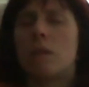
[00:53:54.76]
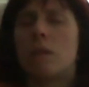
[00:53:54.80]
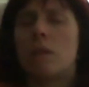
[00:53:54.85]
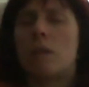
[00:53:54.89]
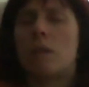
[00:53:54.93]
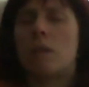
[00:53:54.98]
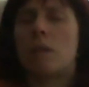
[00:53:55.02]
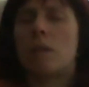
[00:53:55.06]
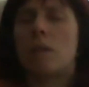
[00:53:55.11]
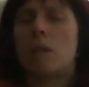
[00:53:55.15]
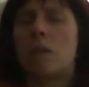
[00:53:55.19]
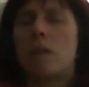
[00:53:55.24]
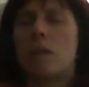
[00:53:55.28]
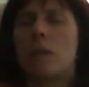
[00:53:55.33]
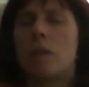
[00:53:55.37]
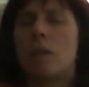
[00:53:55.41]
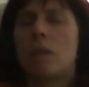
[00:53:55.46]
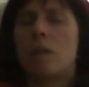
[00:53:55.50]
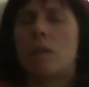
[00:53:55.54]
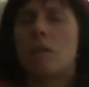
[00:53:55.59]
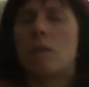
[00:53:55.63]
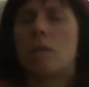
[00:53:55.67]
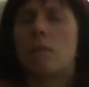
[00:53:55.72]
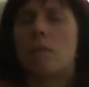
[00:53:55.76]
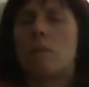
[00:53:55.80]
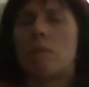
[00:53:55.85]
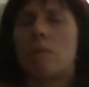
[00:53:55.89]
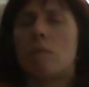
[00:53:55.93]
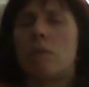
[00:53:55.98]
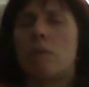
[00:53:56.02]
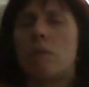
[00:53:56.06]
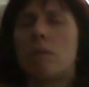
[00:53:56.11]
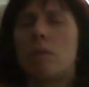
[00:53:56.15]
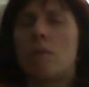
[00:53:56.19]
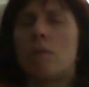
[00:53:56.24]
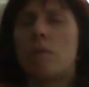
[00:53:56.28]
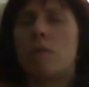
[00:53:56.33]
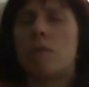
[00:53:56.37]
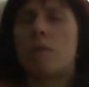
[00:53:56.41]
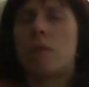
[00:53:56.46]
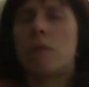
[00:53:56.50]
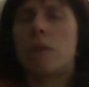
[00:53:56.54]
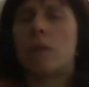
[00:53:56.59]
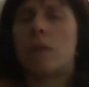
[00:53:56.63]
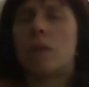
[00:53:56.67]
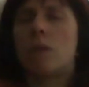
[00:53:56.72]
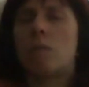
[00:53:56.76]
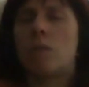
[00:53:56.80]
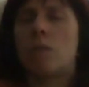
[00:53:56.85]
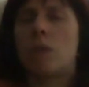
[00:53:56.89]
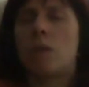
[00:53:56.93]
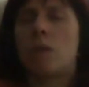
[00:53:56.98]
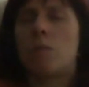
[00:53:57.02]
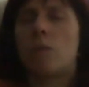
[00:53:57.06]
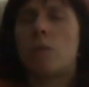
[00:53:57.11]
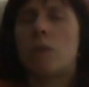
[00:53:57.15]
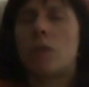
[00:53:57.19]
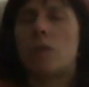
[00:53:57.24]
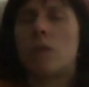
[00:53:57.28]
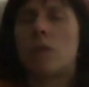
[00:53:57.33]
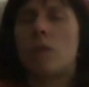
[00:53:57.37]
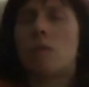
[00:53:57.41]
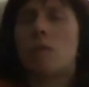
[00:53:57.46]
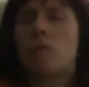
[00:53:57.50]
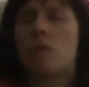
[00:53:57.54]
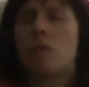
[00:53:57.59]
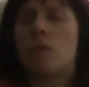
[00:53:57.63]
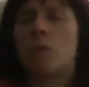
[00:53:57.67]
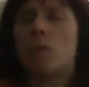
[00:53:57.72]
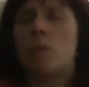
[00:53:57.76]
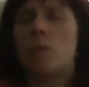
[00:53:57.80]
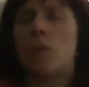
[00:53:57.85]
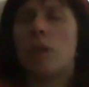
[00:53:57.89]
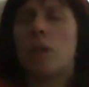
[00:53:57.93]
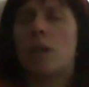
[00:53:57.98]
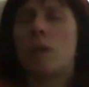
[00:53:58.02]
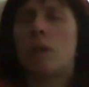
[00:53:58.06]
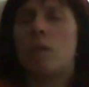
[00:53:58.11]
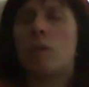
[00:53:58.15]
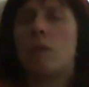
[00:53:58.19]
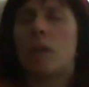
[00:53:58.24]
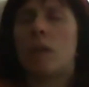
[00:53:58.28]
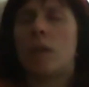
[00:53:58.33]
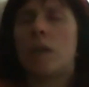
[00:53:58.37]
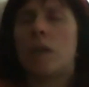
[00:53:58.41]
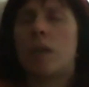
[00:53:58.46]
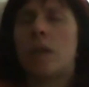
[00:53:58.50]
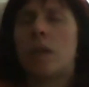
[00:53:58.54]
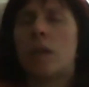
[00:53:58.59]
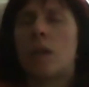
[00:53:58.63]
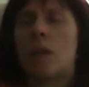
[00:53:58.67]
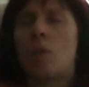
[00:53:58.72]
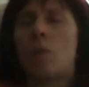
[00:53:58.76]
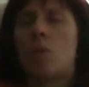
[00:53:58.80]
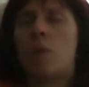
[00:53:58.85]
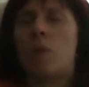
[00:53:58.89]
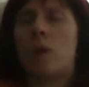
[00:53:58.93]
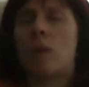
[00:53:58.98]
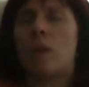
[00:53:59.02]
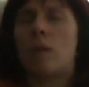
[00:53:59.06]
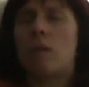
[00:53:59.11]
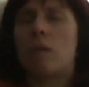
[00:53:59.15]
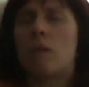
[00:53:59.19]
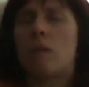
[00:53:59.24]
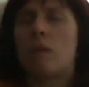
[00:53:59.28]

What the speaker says: And I wonder if I can make myself go down like at will.